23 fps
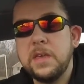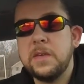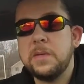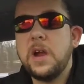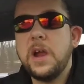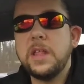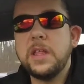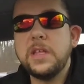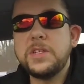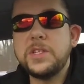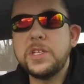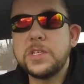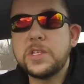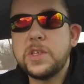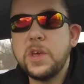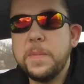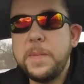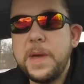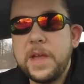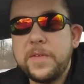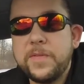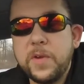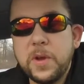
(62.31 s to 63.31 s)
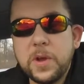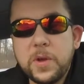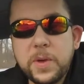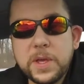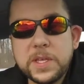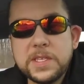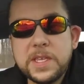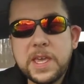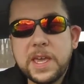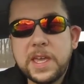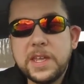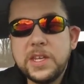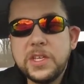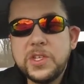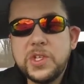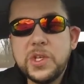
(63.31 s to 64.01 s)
All right, let's just go back for a quick second.